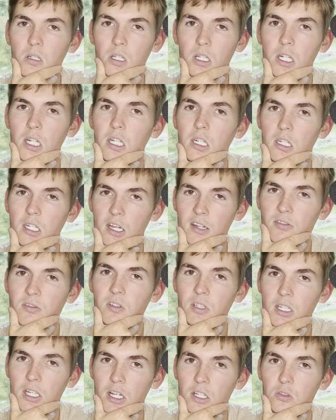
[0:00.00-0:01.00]
And it
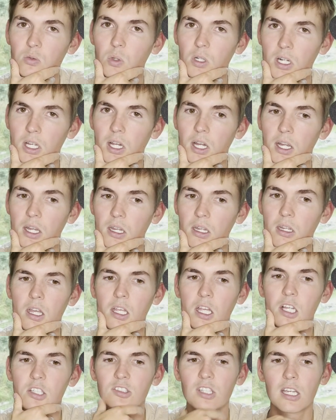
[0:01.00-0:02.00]
definitely has one eye.
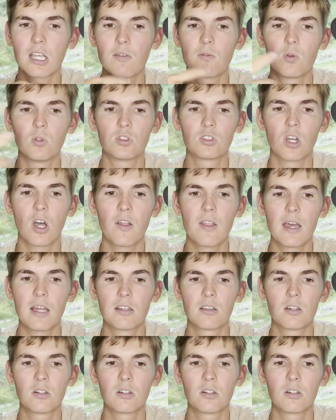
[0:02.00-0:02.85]
Because, like, if you saw that,